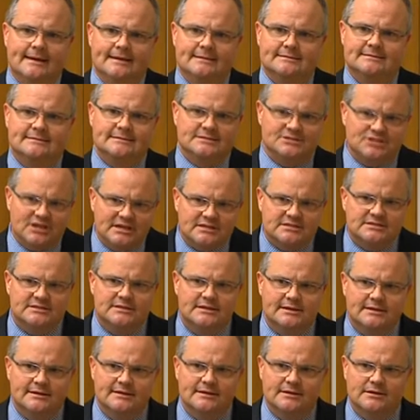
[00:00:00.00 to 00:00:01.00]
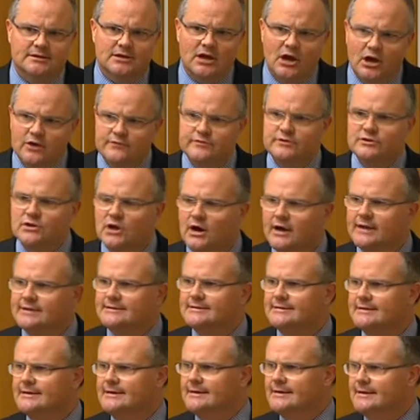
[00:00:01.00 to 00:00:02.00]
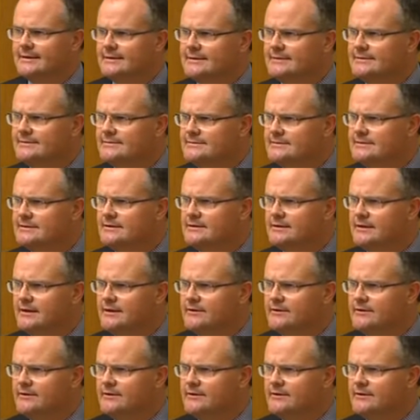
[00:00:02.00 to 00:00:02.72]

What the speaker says: Suggesting COVID-19's